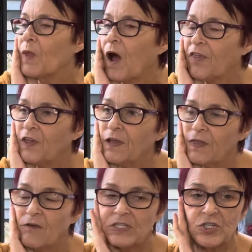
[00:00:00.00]
I think
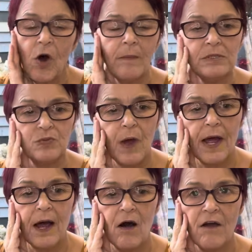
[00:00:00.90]
there are times
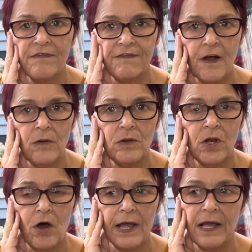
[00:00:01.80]
where I felt
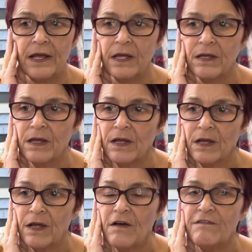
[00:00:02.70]
like
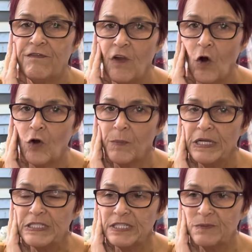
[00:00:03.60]

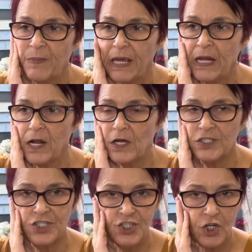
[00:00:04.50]
Vlogmas has been a
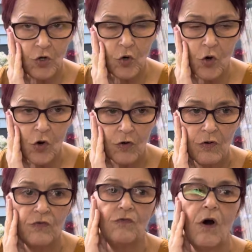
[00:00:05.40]
chore
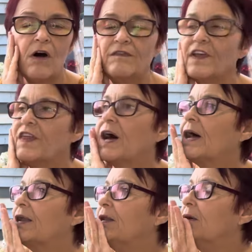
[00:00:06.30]
rather
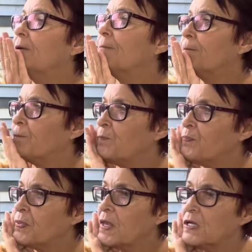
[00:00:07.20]
than
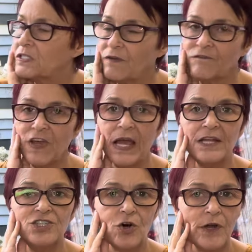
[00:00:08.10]
something
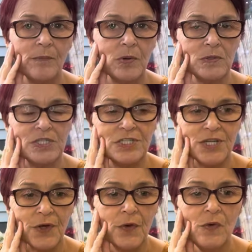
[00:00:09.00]
enjoyable to
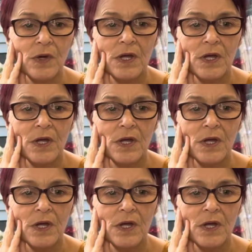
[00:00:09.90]
do.